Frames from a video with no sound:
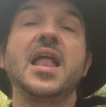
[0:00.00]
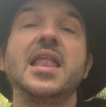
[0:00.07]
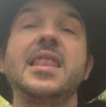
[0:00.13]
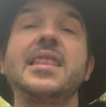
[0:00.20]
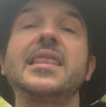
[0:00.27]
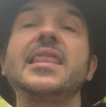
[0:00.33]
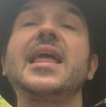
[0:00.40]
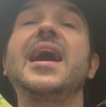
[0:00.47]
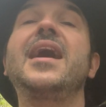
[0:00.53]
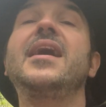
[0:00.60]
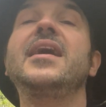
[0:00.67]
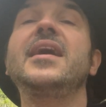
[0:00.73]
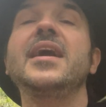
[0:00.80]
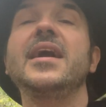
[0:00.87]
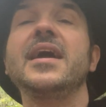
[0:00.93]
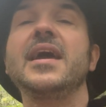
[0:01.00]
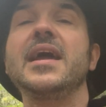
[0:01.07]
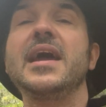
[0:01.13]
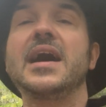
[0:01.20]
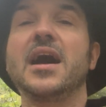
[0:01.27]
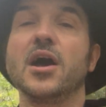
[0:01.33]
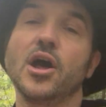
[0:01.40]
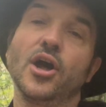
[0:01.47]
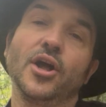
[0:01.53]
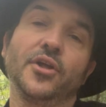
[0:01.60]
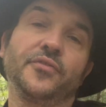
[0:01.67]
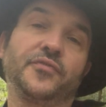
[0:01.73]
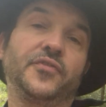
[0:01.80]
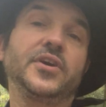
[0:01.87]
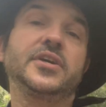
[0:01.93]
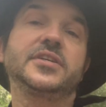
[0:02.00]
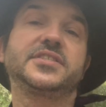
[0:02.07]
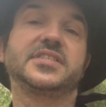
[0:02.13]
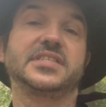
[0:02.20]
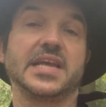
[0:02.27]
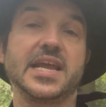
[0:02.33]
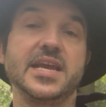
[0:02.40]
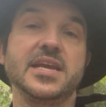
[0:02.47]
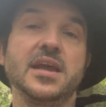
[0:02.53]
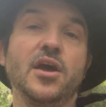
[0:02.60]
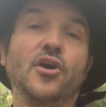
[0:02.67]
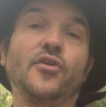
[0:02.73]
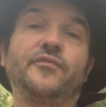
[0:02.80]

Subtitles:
lie, the C,